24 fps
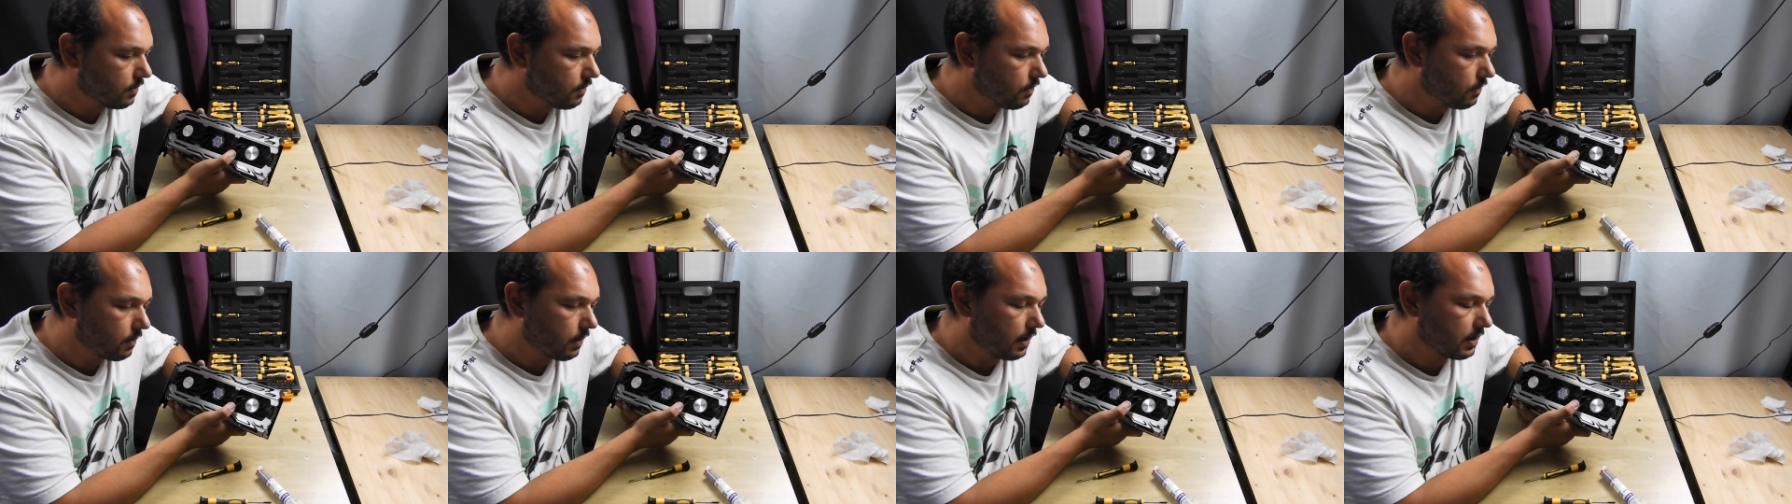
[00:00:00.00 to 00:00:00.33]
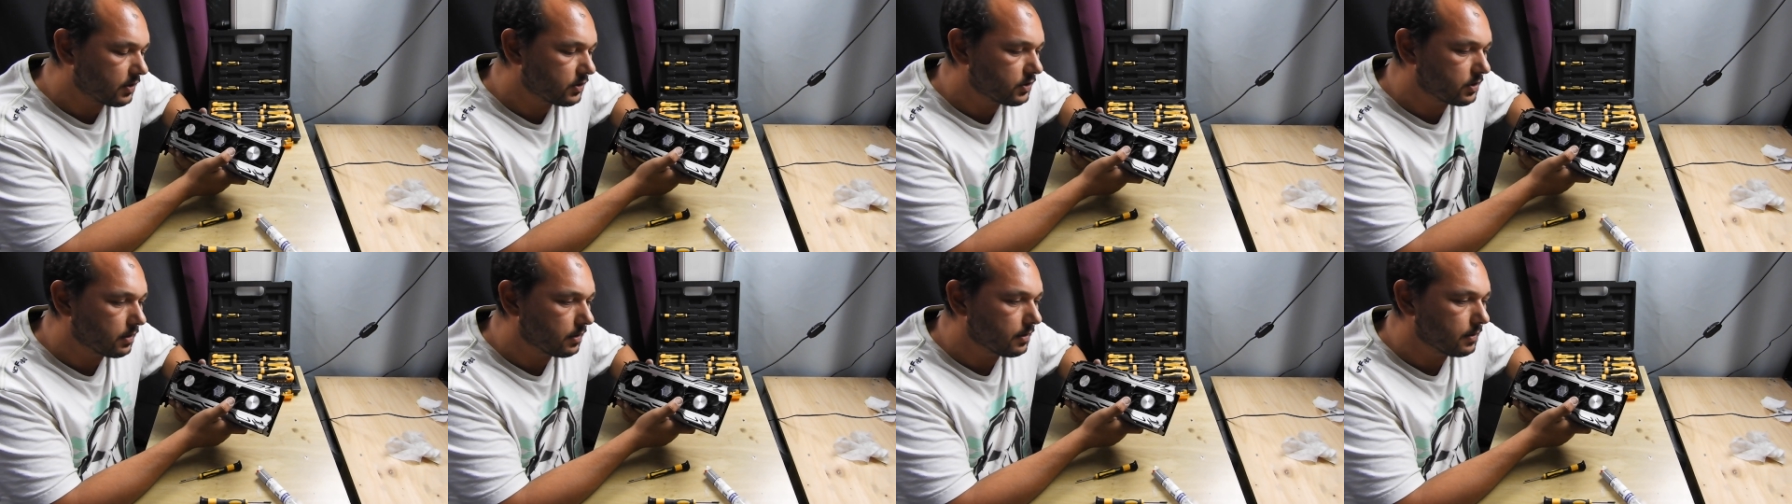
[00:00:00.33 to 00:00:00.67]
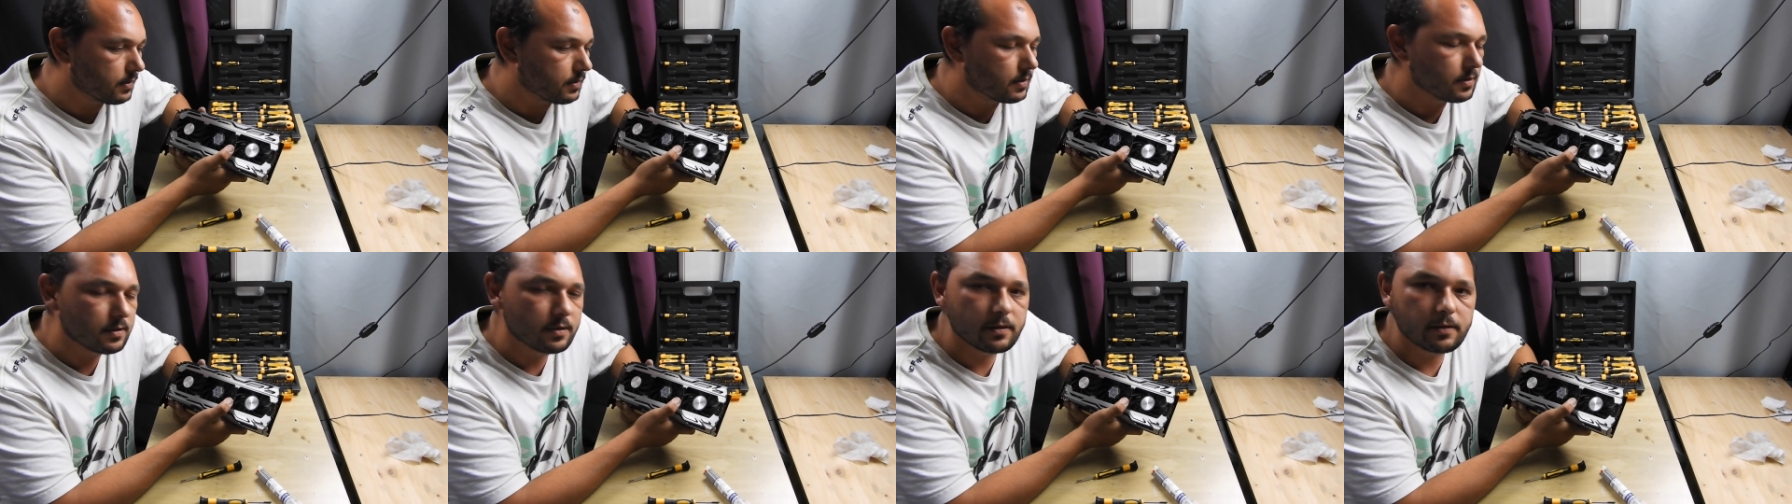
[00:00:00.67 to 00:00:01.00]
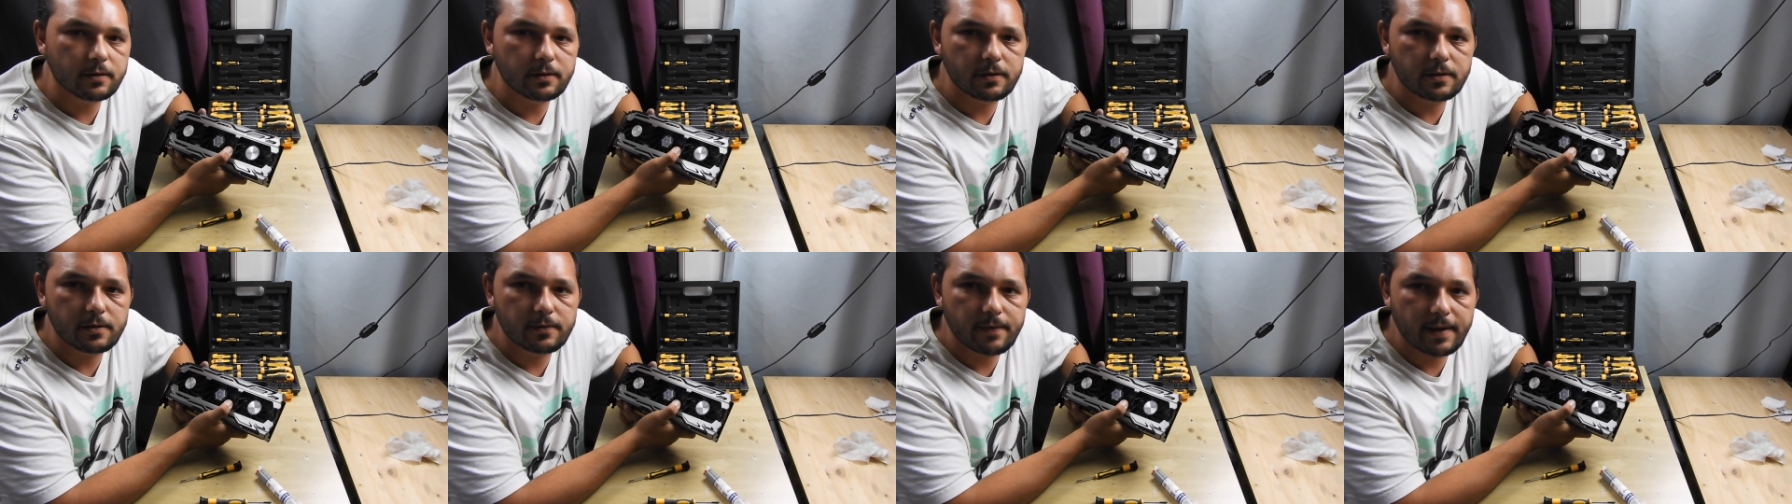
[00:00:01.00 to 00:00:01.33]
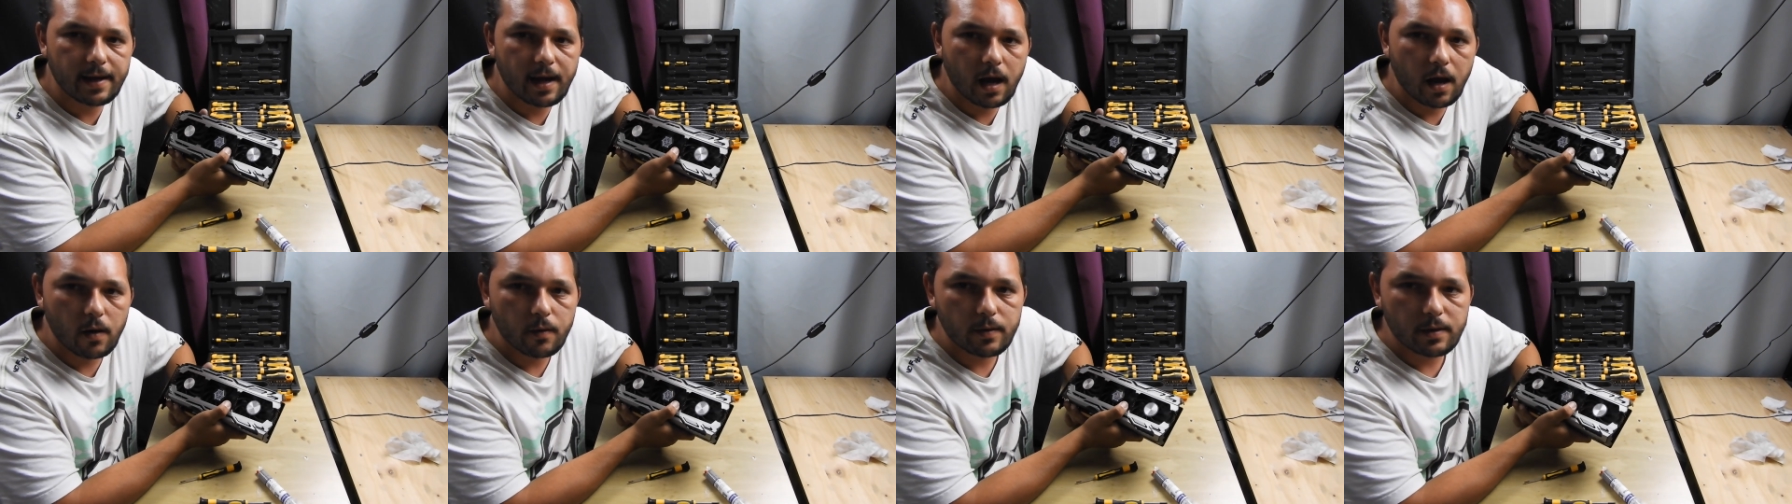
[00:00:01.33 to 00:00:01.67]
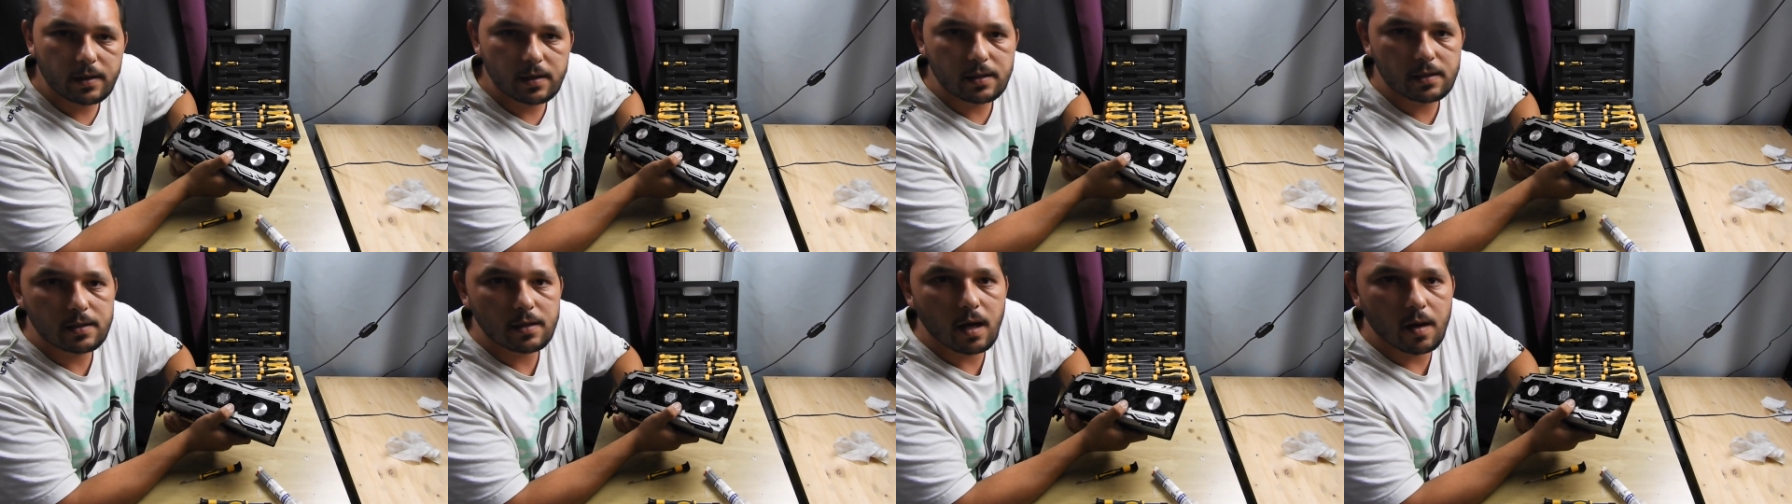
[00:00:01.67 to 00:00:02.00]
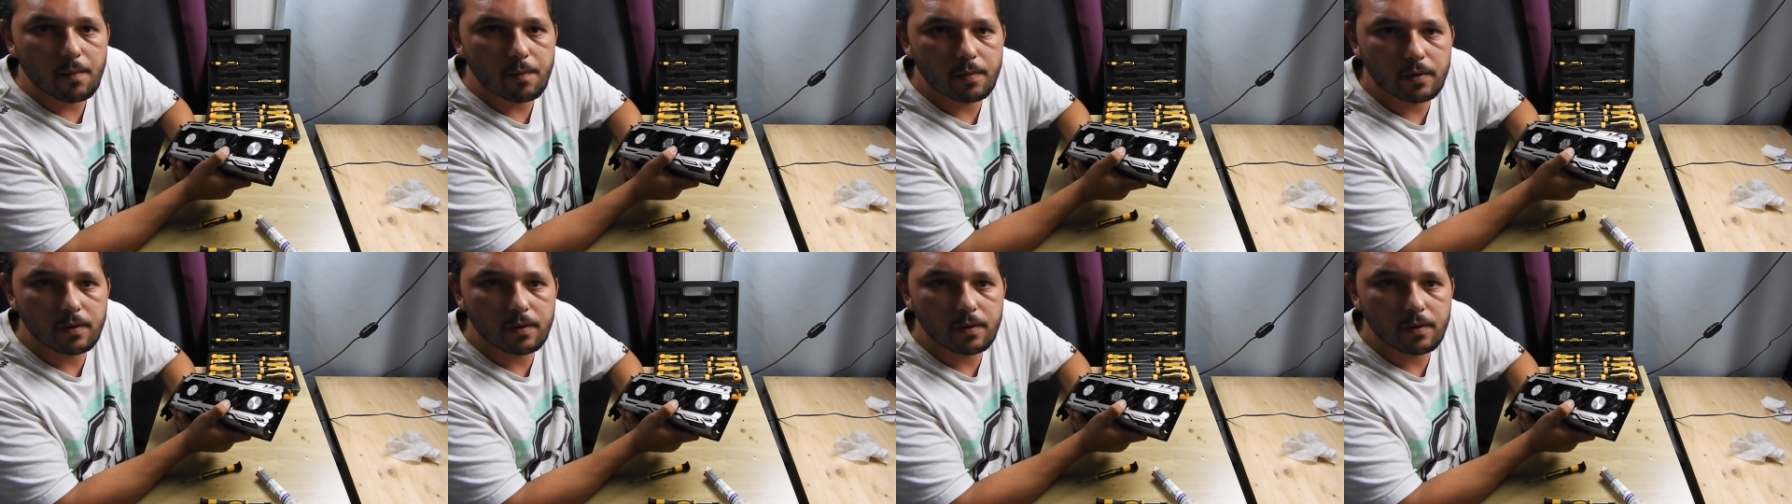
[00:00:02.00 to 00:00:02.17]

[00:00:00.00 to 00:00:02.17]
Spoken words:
or actually the way how it did